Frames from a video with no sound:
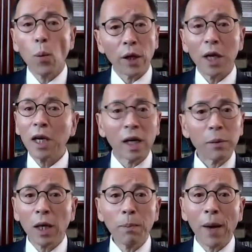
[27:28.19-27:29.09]
The global
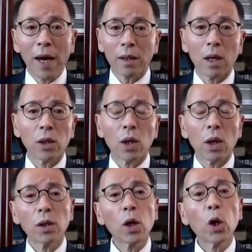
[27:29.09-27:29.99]
impact
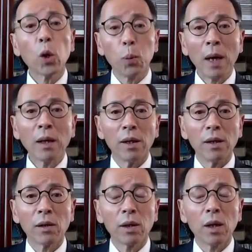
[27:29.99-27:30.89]
is
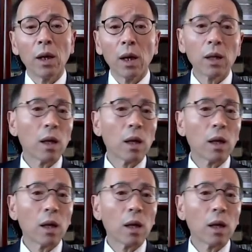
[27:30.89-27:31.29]
humongous.